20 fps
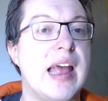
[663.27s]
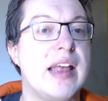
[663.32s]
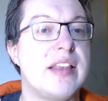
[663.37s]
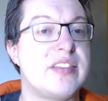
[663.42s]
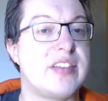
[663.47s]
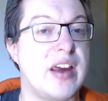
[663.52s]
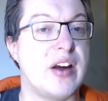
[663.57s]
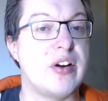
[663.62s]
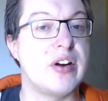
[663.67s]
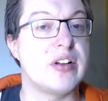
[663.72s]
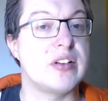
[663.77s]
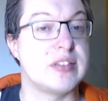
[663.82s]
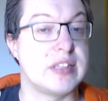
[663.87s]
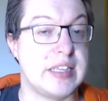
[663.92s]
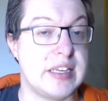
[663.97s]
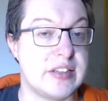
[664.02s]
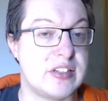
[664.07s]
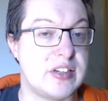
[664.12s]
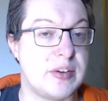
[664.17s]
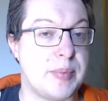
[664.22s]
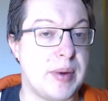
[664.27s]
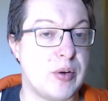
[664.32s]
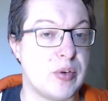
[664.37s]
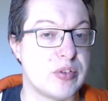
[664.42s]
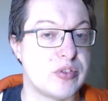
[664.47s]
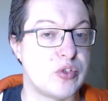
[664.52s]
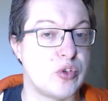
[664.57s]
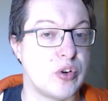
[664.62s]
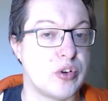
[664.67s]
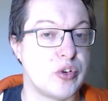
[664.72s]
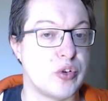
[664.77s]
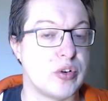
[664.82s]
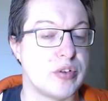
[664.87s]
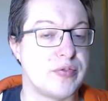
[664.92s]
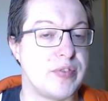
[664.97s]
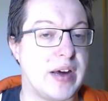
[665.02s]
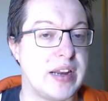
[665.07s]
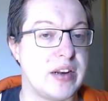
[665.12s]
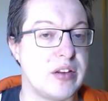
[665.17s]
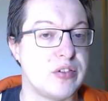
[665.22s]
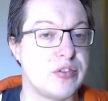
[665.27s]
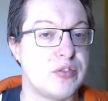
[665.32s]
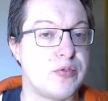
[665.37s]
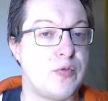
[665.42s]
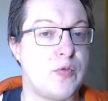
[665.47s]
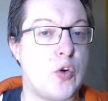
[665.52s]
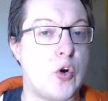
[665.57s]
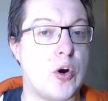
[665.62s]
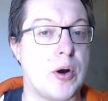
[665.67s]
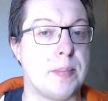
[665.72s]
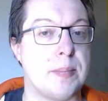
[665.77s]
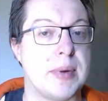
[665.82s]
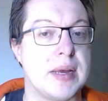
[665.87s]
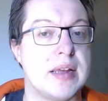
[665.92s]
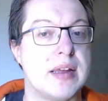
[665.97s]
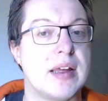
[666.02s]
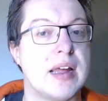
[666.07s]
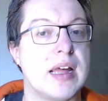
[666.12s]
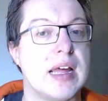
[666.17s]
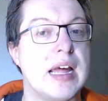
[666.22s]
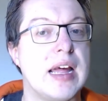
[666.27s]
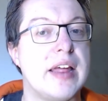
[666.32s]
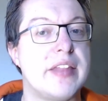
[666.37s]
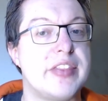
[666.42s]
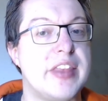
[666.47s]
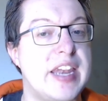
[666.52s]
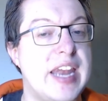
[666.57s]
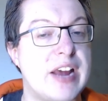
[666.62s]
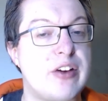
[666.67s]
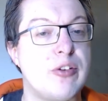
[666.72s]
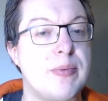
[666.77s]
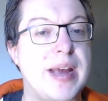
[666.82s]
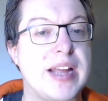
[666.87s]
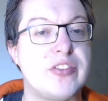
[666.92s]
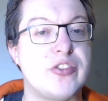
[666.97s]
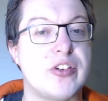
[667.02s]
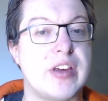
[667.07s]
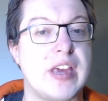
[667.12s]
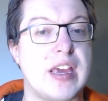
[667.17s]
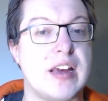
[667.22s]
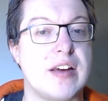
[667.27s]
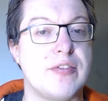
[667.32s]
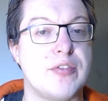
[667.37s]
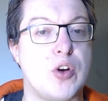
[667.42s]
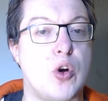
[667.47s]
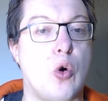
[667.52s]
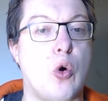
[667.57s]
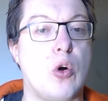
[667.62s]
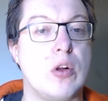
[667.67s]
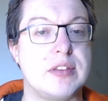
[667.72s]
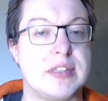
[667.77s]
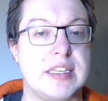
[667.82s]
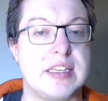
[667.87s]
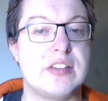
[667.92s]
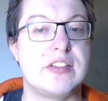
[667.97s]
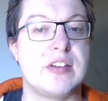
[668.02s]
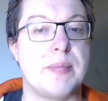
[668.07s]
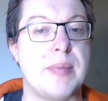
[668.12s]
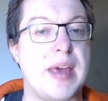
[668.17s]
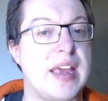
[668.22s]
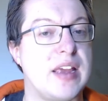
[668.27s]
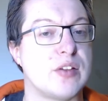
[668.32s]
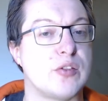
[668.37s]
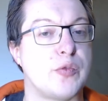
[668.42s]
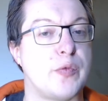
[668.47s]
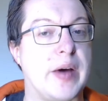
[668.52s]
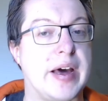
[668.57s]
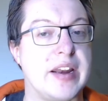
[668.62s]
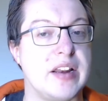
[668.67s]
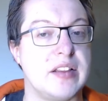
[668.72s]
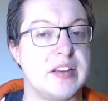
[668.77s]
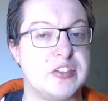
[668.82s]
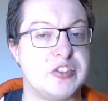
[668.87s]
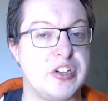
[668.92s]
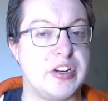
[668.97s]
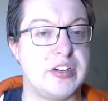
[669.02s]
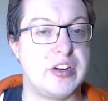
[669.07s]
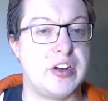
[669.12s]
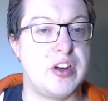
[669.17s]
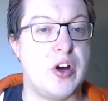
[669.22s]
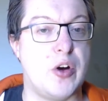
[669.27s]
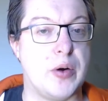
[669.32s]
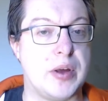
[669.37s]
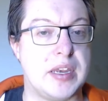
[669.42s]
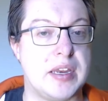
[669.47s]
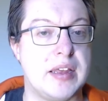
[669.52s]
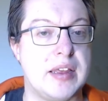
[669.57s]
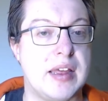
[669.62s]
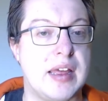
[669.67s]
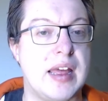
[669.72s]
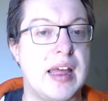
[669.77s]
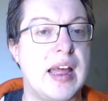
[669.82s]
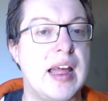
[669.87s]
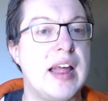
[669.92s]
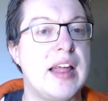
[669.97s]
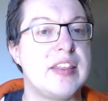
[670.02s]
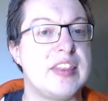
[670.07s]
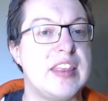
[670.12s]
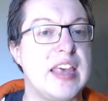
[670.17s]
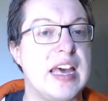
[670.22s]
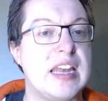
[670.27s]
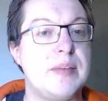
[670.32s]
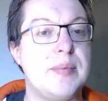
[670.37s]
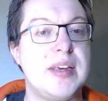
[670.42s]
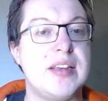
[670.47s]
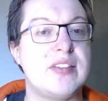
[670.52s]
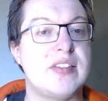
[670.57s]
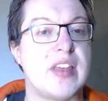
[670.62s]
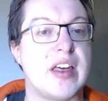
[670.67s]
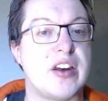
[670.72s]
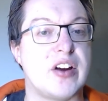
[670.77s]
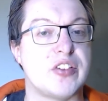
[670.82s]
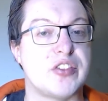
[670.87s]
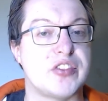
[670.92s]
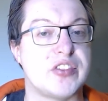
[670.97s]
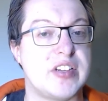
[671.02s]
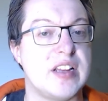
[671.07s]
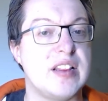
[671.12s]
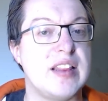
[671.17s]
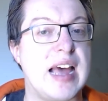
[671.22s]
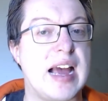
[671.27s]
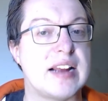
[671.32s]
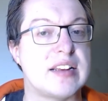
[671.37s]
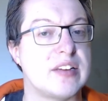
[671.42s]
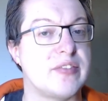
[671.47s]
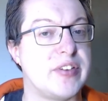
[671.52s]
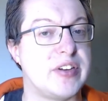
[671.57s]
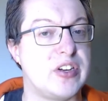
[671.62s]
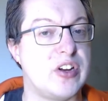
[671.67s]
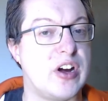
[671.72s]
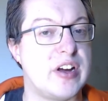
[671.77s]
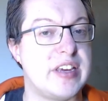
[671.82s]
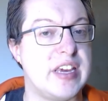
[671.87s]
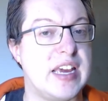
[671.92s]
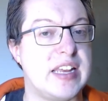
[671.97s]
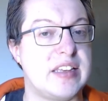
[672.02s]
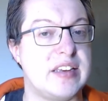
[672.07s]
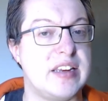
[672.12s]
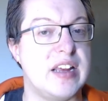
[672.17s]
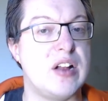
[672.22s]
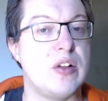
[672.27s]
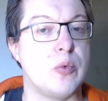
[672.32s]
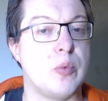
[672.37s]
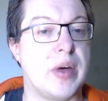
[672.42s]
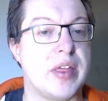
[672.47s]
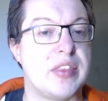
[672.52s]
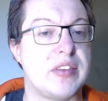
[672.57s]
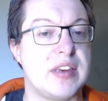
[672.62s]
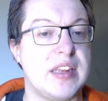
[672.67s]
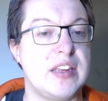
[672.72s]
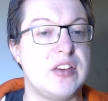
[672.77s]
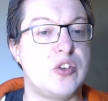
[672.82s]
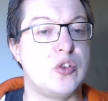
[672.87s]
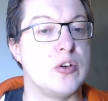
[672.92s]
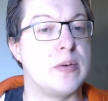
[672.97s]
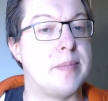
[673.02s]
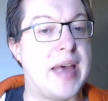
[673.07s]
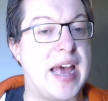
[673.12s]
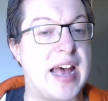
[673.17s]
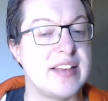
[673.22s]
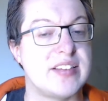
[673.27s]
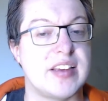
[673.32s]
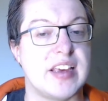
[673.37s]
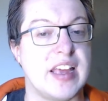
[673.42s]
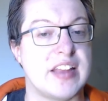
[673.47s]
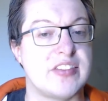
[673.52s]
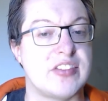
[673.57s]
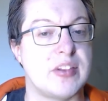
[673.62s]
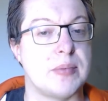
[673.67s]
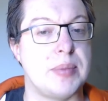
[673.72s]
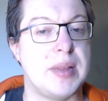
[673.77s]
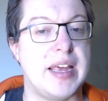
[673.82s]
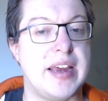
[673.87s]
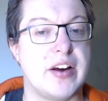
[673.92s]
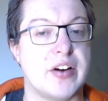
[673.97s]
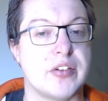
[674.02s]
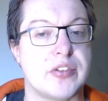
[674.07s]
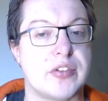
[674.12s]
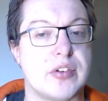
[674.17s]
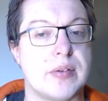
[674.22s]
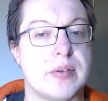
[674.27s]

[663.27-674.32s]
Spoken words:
Sariel needs to be restored to her final form. The Necromancer King of Kol needs to make his final agenda known. The enemies that are still active and not yet dealt with need to amass against the players.